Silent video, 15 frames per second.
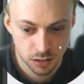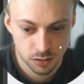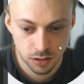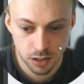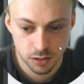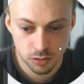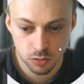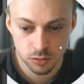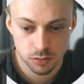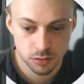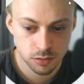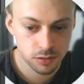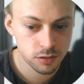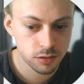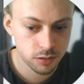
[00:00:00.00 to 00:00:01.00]
I, I don't
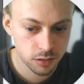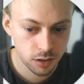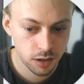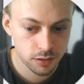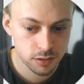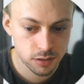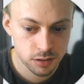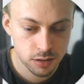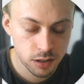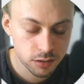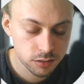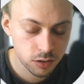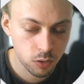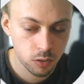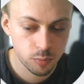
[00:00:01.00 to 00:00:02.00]
I think
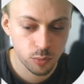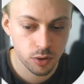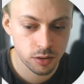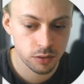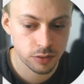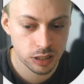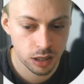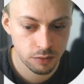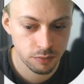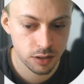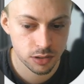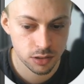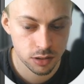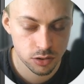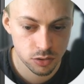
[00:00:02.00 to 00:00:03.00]
the whole point of
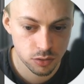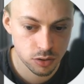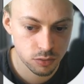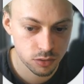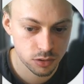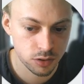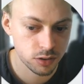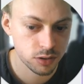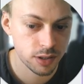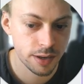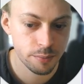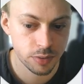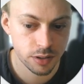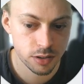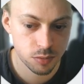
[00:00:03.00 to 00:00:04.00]
Canva is that you use their
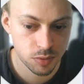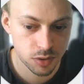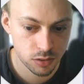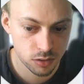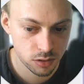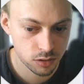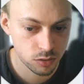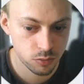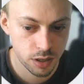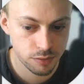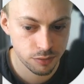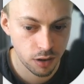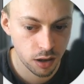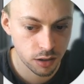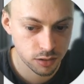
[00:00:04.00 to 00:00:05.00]
templates because it's
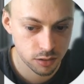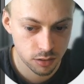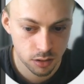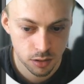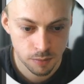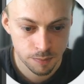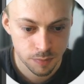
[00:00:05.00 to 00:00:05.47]
way faster.